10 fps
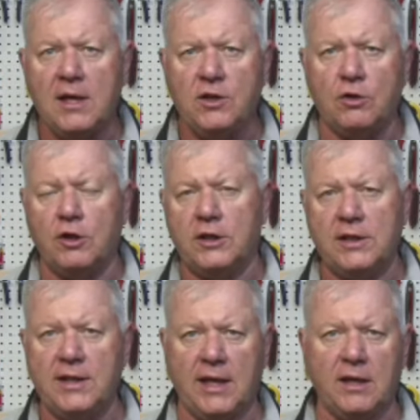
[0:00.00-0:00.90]
You hook it
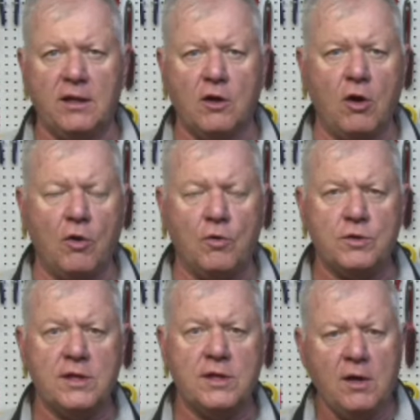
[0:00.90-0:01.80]
to the end of the
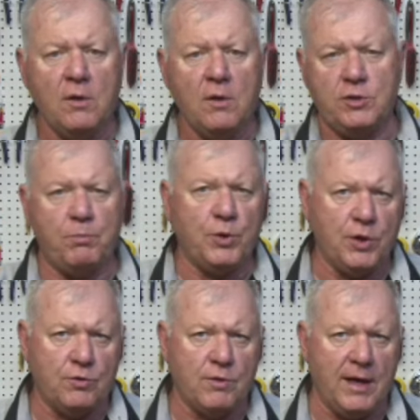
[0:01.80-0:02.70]
hose. Once you put
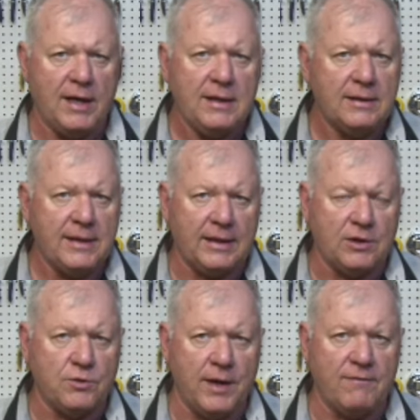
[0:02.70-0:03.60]
take the
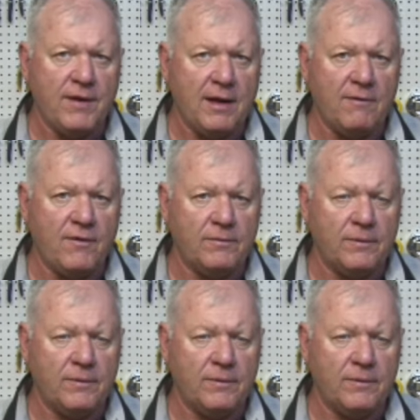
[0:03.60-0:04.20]
drain valve,